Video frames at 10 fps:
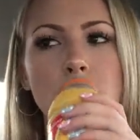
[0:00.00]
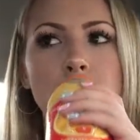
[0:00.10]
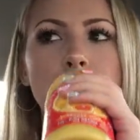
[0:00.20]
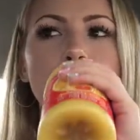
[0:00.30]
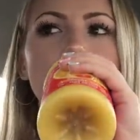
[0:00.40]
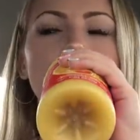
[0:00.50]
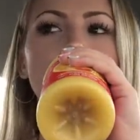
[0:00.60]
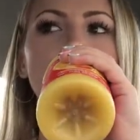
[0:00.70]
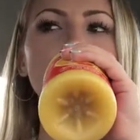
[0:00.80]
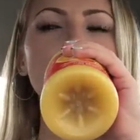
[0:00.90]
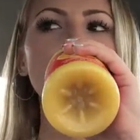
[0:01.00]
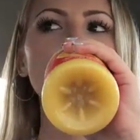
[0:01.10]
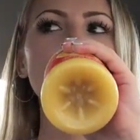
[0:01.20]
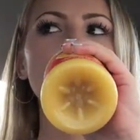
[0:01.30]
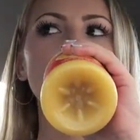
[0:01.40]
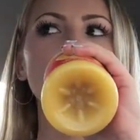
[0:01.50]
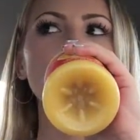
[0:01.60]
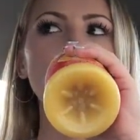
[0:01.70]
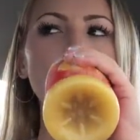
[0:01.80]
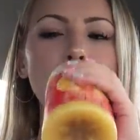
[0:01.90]

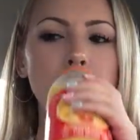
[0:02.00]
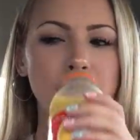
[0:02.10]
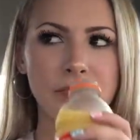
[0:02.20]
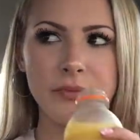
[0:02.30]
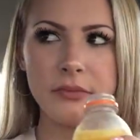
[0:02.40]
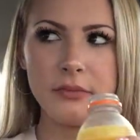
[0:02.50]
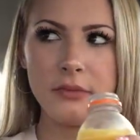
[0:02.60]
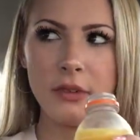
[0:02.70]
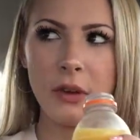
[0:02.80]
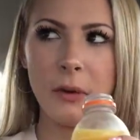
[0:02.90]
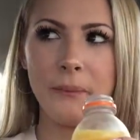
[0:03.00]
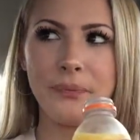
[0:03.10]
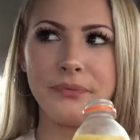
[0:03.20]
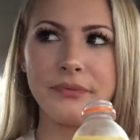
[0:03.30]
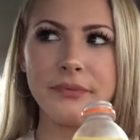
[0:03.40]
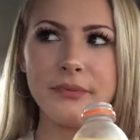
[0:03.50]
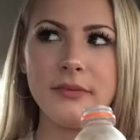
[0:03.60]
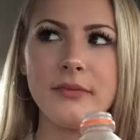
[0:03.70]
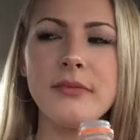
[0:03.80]
(no one is talking)